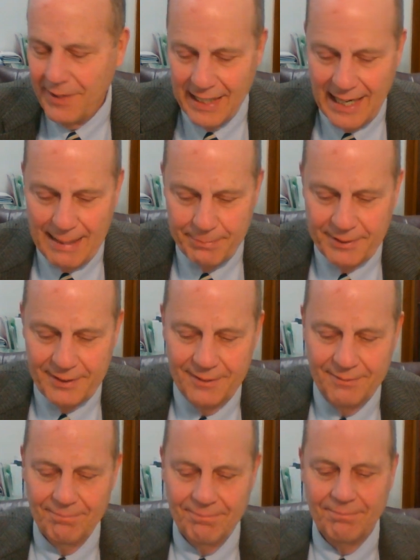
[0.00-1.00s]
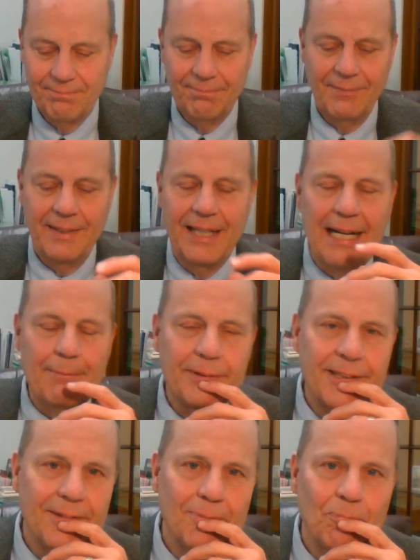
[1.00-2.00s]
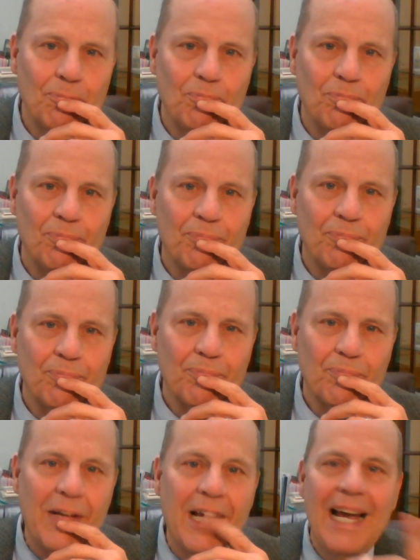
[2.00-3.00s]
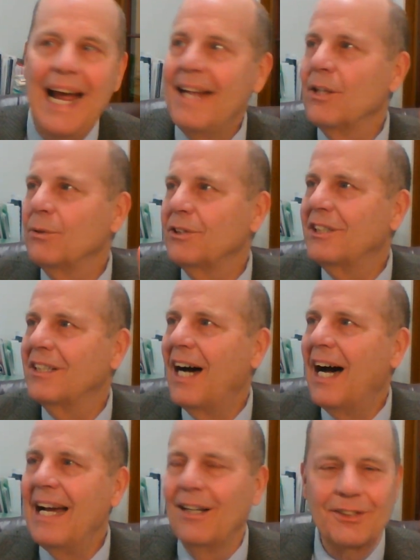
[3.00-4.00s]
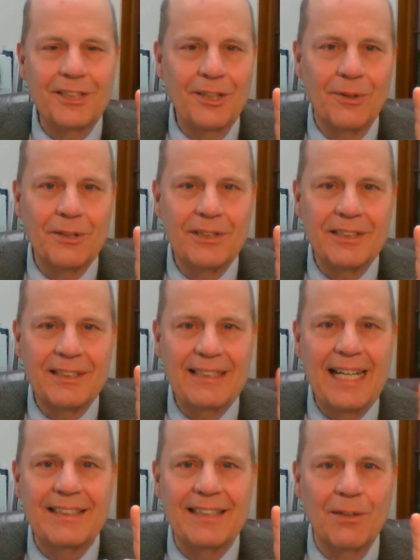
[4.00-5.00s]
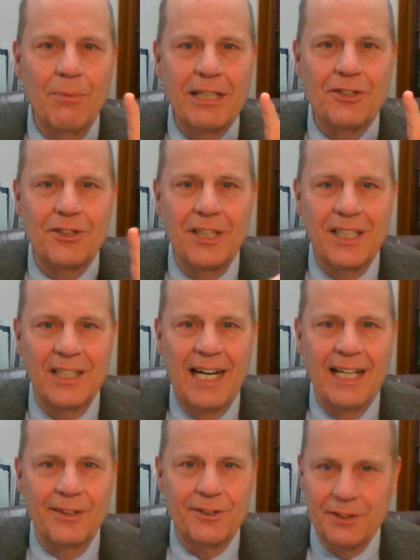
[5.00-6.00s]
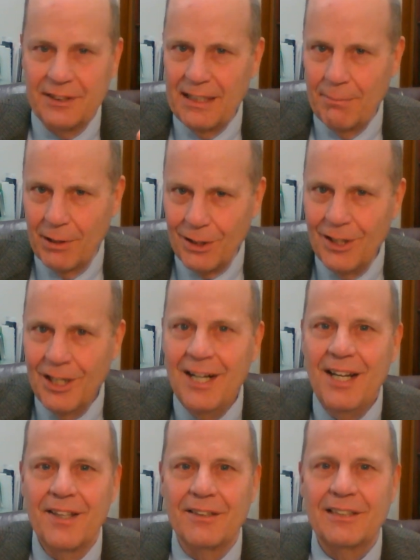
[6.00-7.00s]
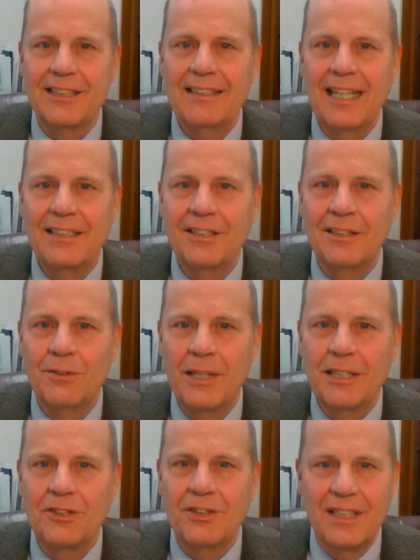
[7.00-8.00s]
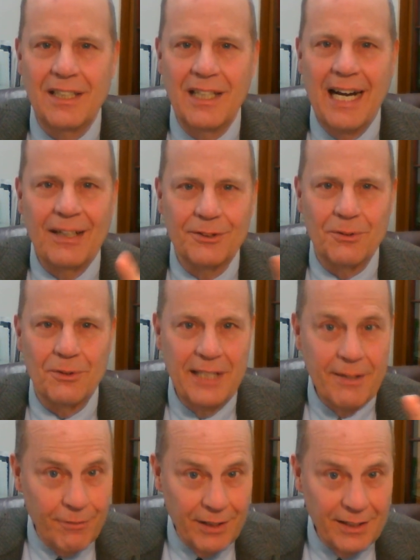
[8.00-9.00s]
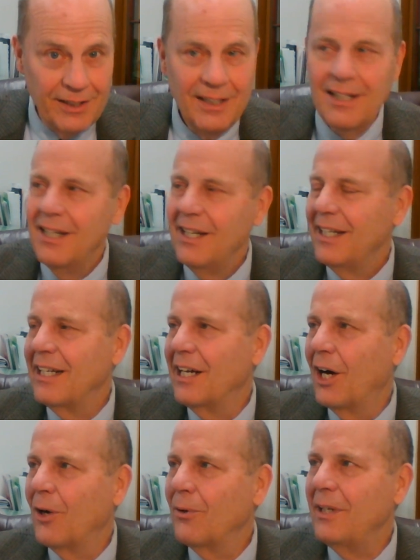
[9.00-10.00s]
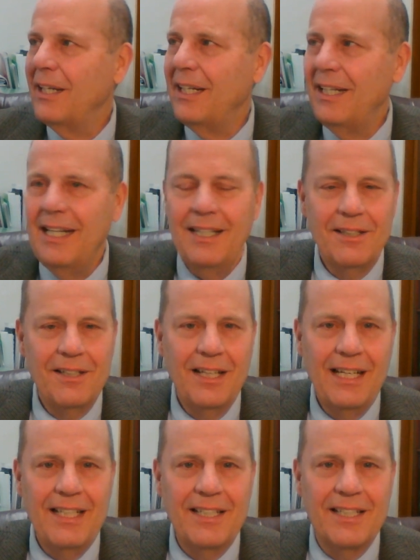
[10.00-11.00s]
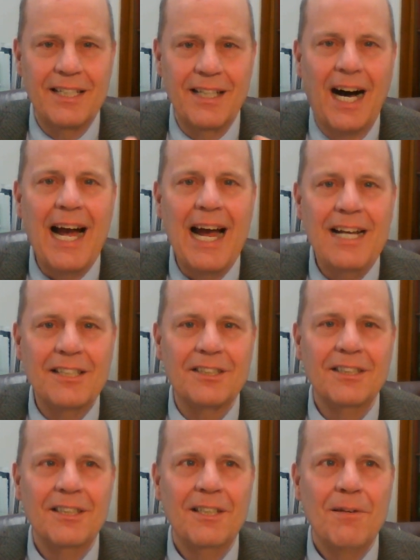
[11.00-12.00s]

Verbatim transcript: yipes, yipes. And those denials, you know, there's a sense in which the denials are similar. There's a sense in which the denials are different. You know, he, he, he denies